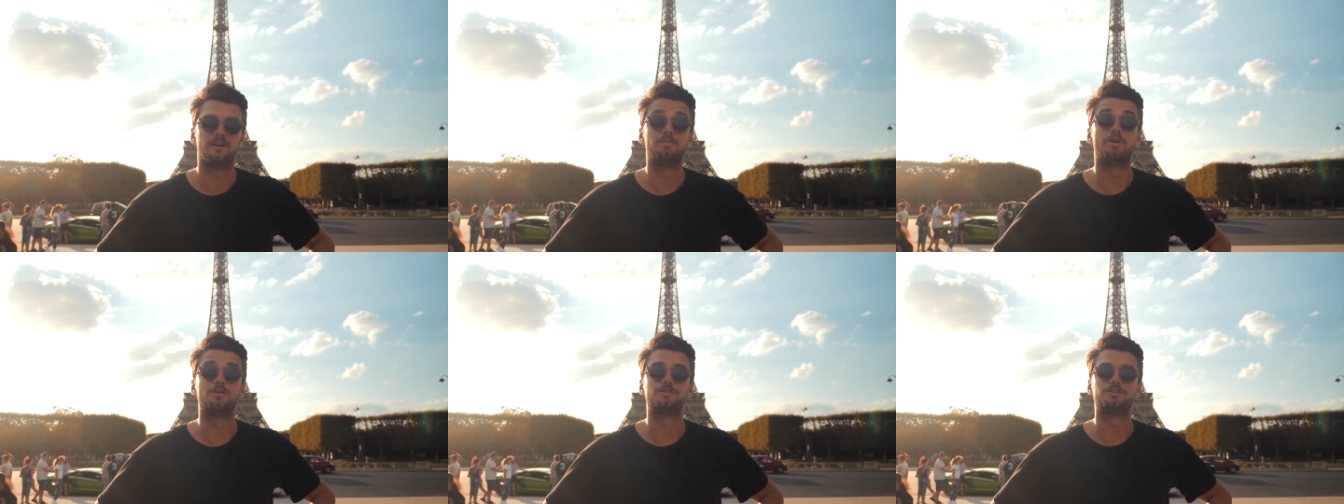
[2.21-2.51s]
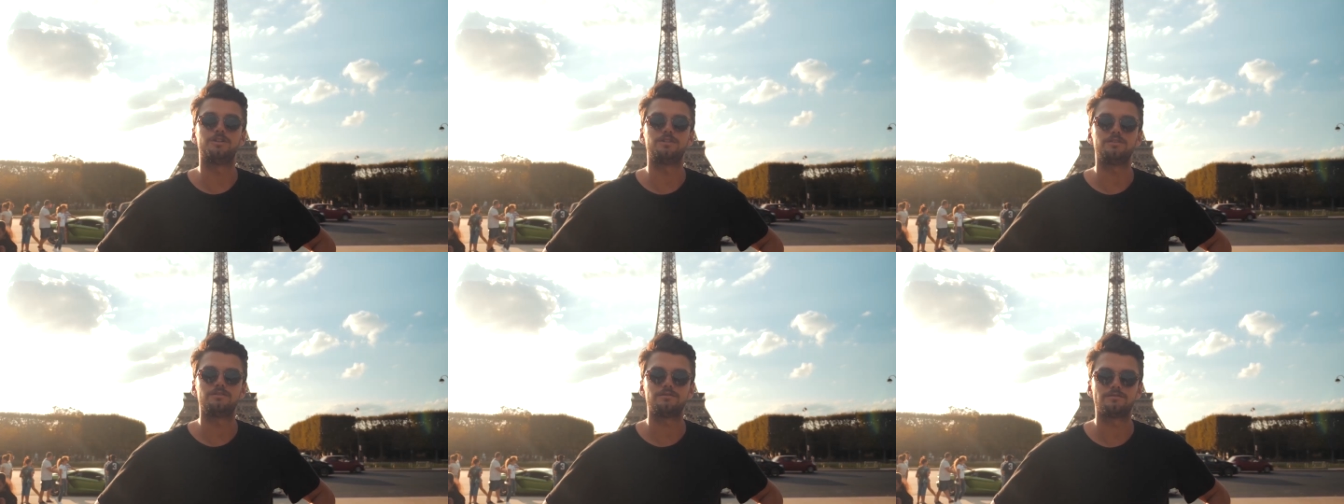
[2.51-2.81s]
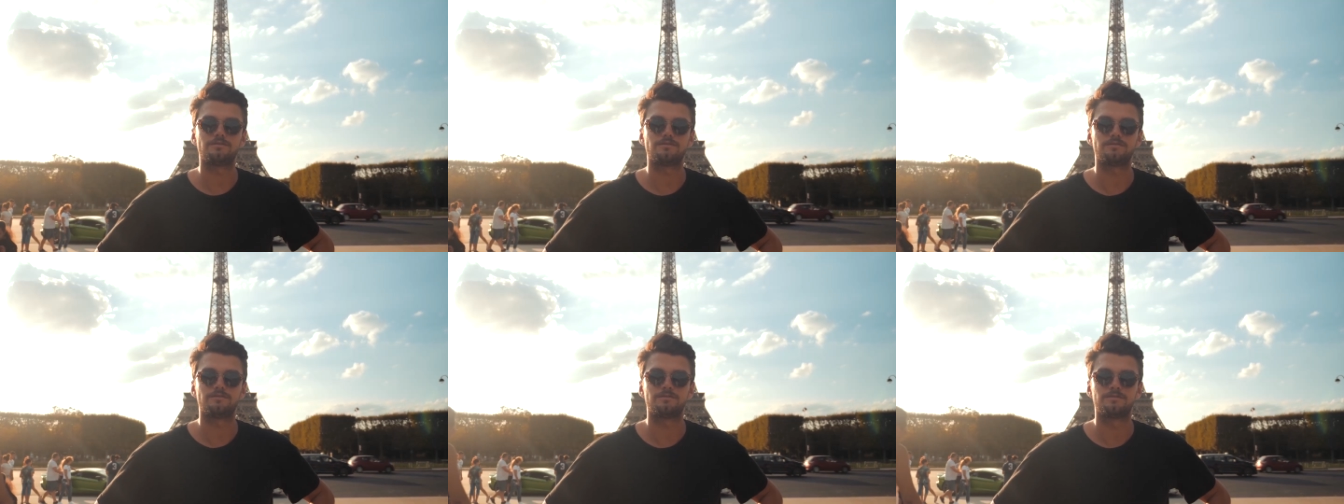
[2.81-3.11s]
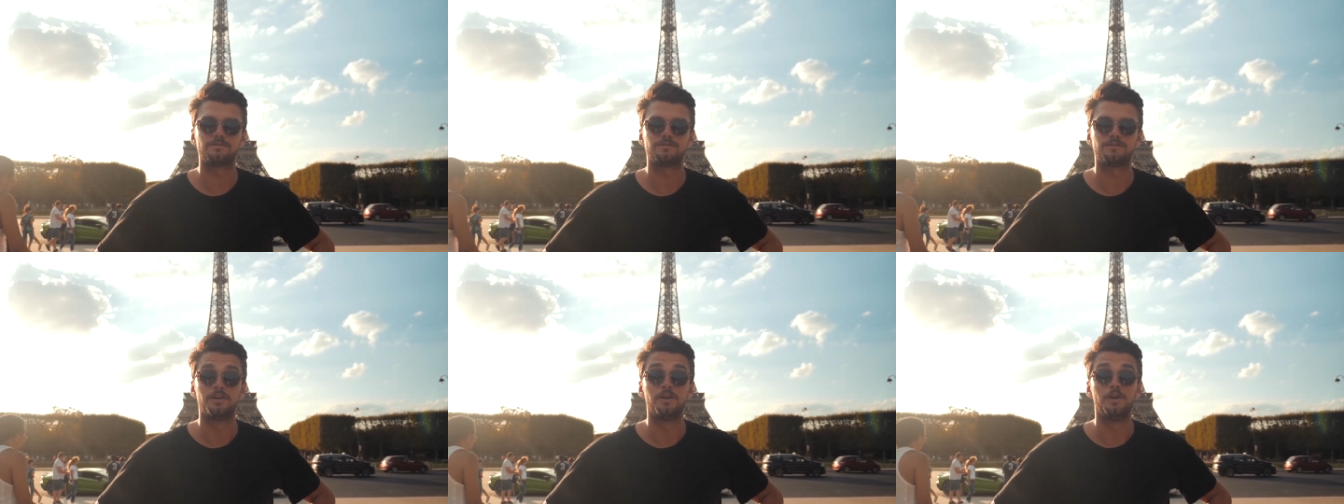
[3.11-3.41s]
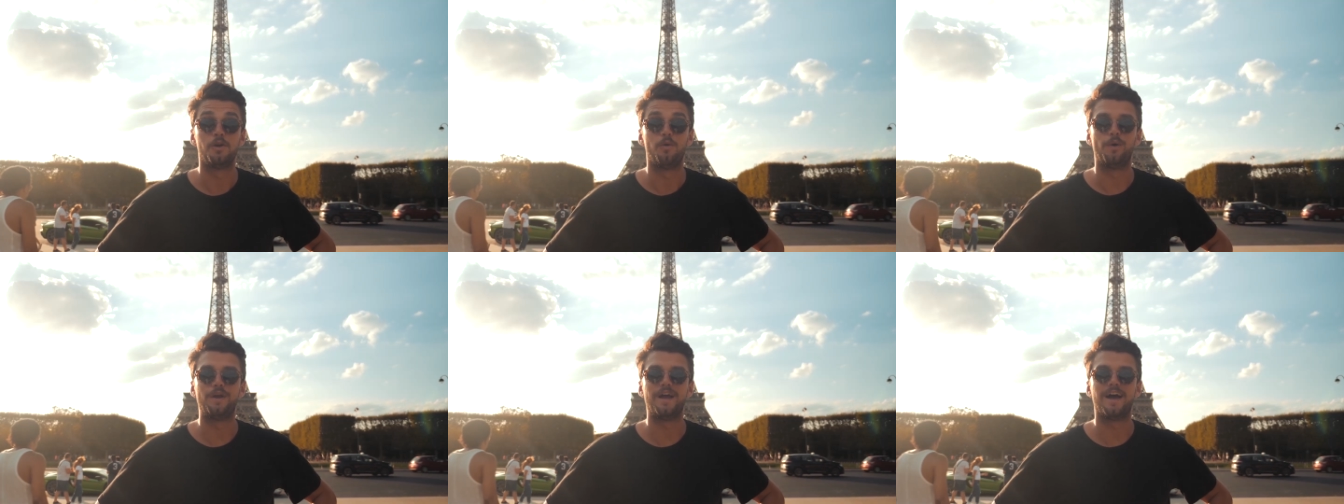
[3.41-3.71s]
Bonjour,
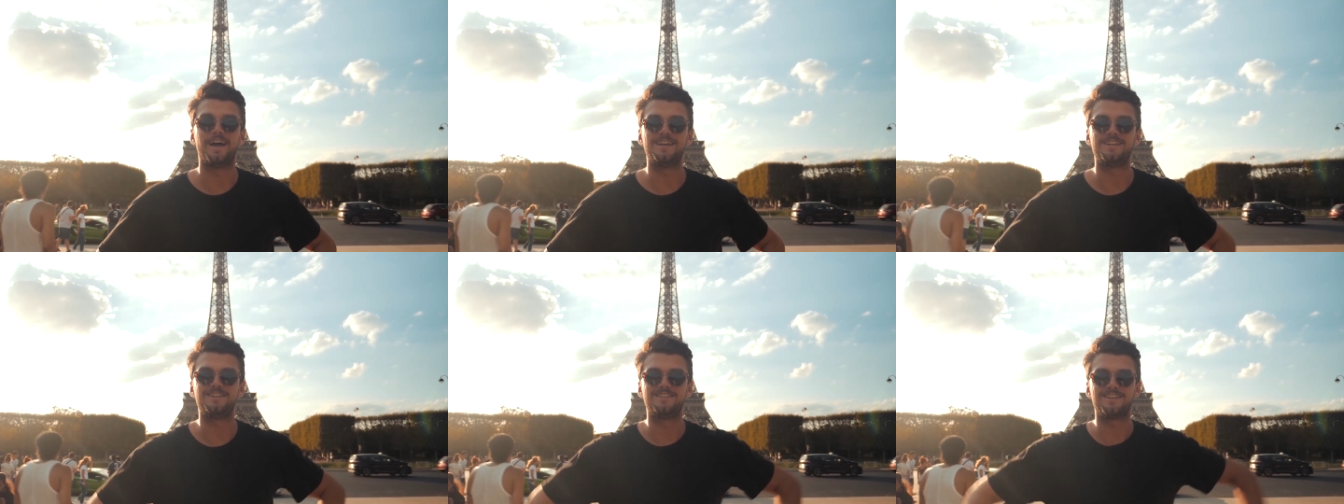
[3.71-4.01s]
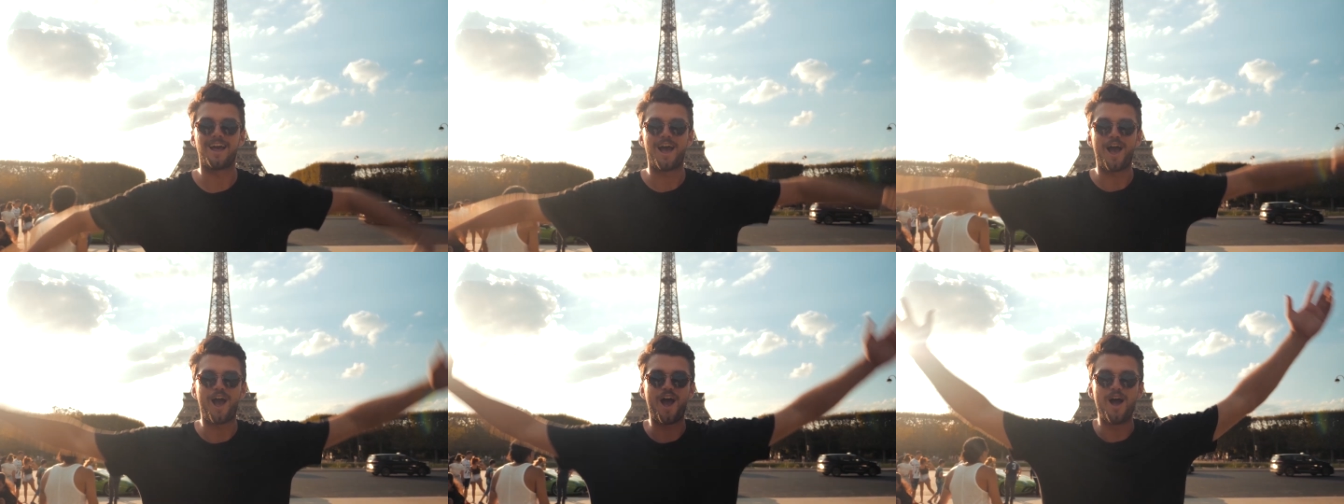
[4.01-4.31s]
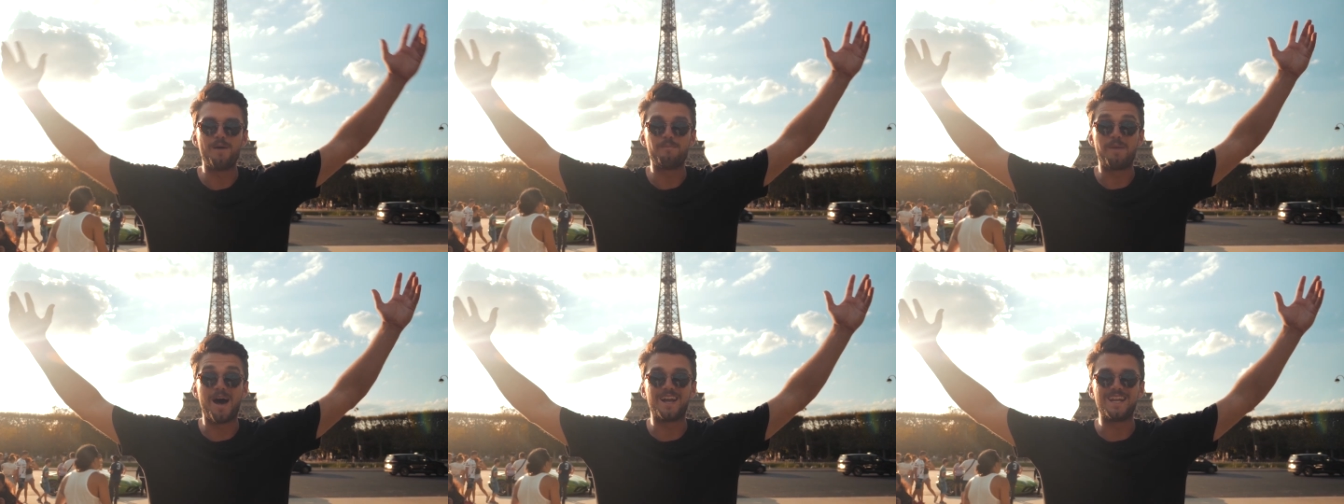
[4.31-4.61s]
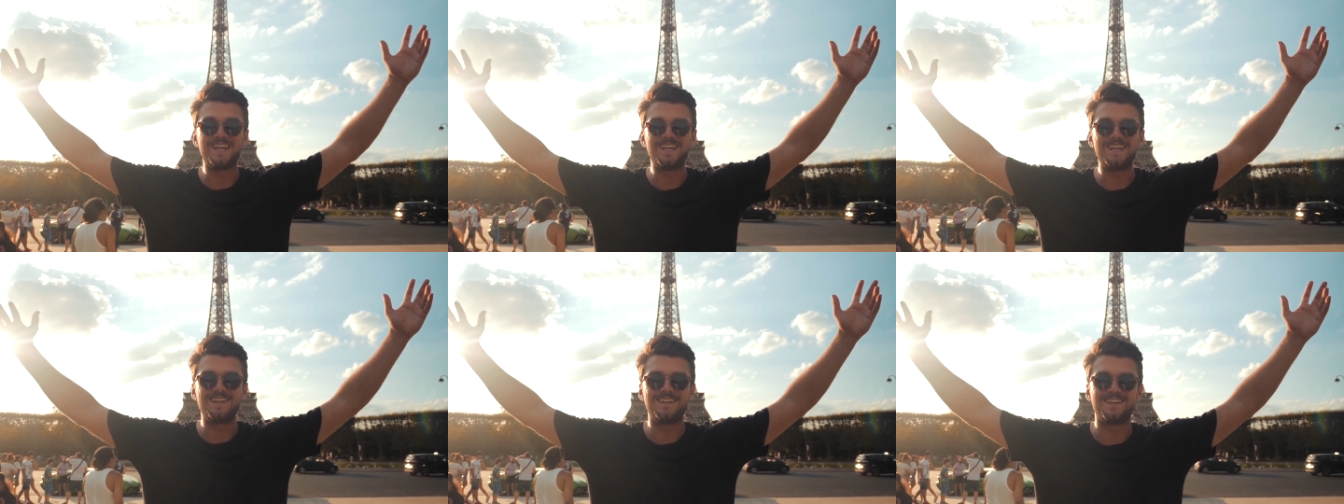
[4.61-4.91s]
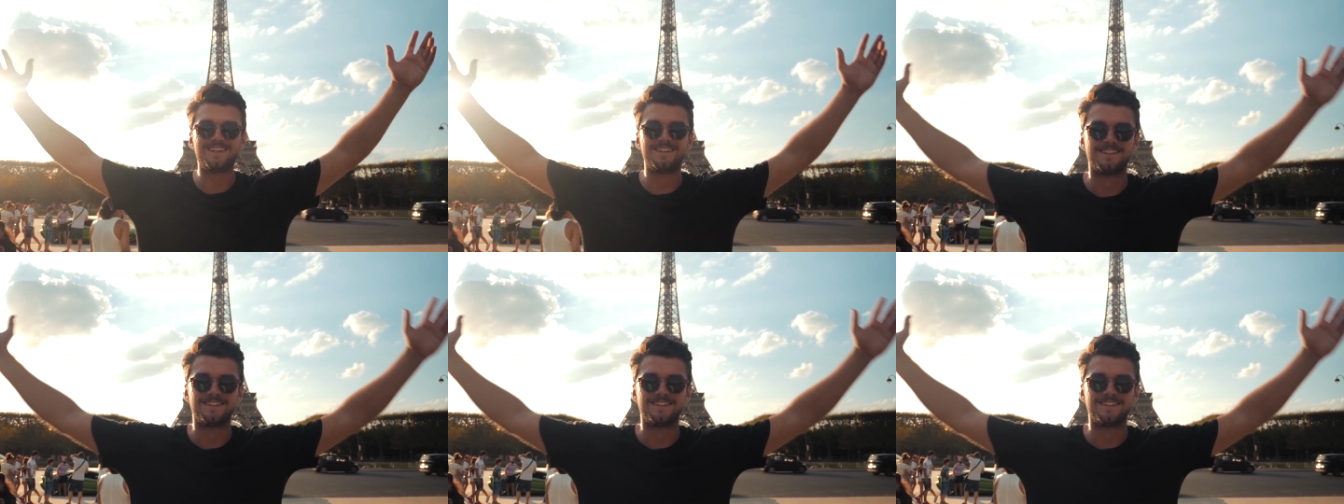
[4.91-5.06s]
we are in Paris.